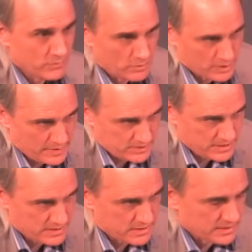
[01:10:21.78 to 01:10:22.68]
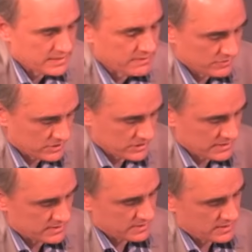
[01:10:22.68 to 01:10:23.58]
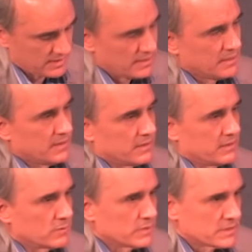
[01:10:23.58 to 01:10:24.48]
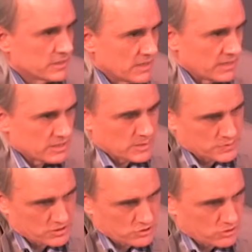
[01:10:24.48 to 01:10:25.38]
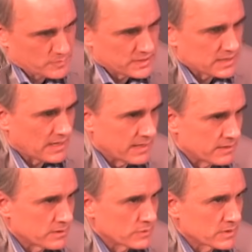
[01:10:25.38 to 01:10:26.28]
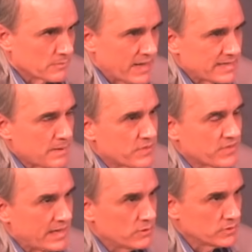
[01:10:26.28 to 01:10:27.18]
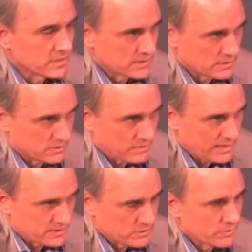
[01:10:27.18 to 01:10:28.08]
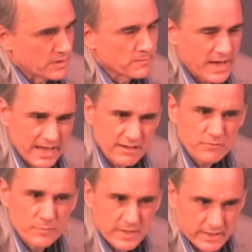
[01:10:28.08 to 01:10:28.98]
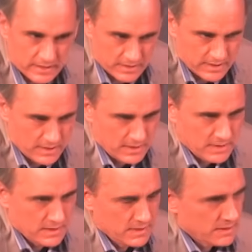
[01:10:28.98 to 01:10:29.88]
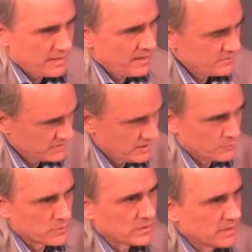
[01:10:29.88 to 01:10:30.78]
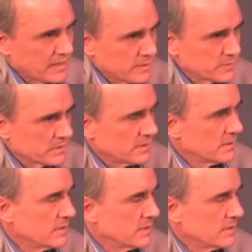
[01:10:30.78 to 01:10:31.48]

he wrote about Jesus than he gives to Jesus. There was a, an Egyptian Jew Messiah. There was a man named Theudas the Christ. So there may have been a self-proclaimed